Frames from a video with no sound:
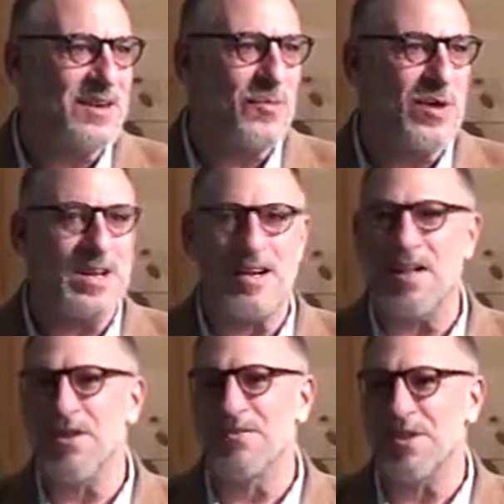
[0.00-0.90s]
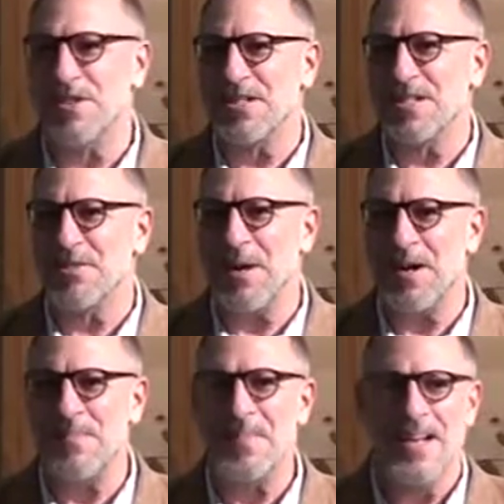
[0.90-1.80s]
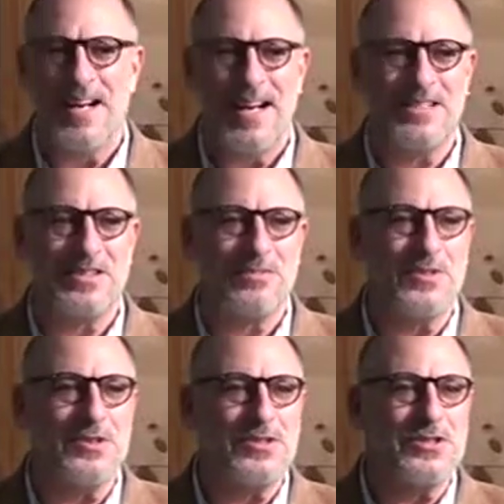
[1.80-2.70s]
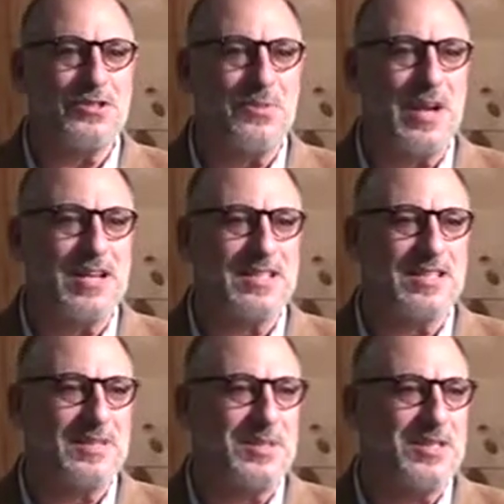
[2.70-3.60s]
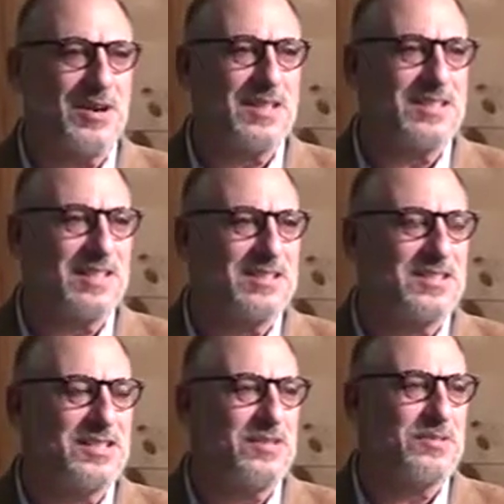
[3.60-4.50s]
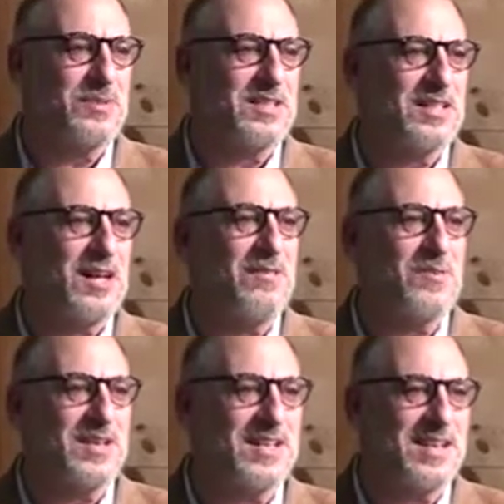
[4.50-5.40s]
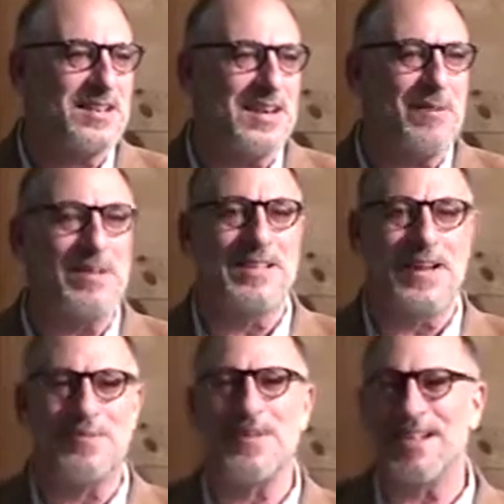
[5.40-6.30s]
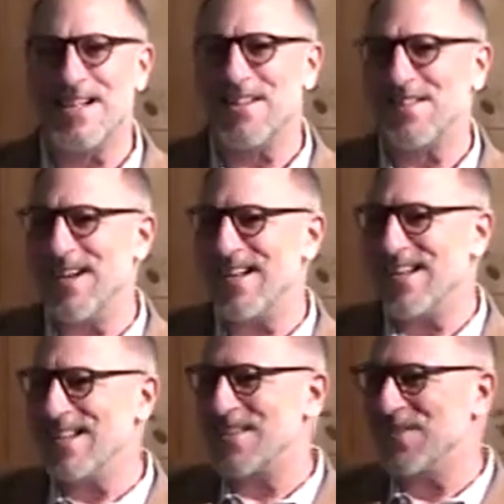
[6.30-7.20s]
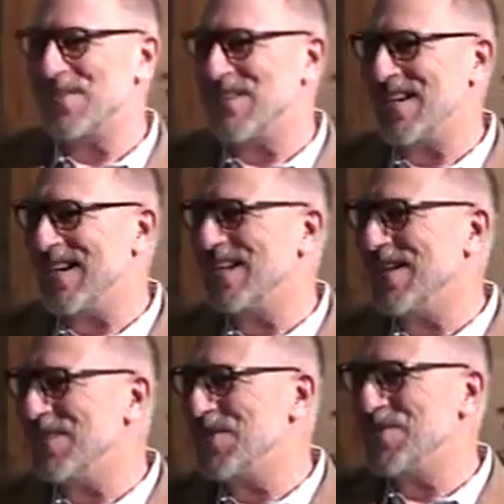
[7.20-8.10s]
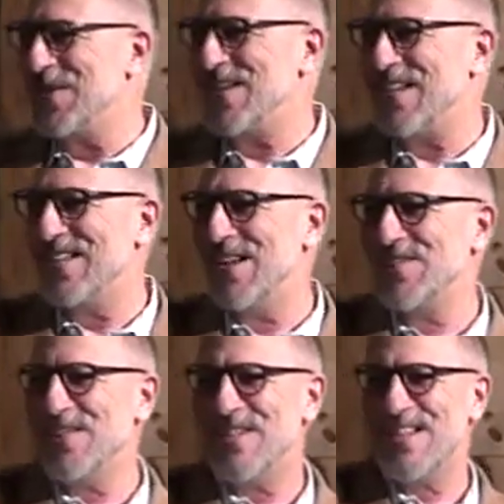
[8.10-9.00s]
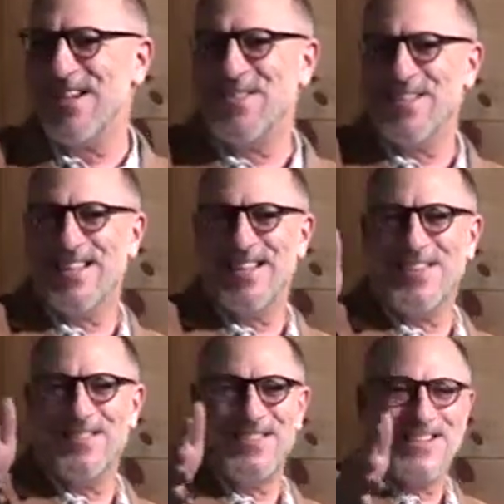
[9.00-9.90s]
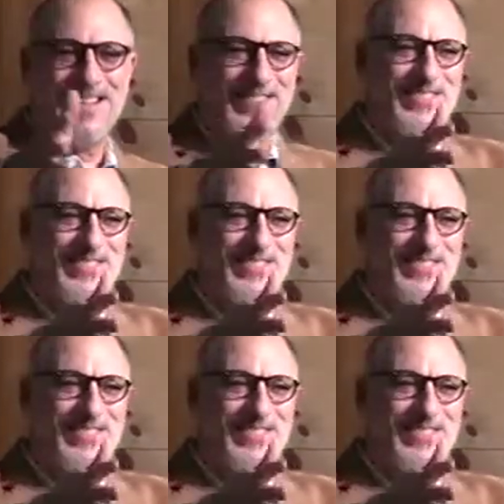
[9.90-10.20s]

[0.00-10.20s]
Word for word: one another verses, right? And so the first two weeks we talked in our series was love one another. How many love one another right in this room, right? I love you, brother. I love you. I love you. I love you. I love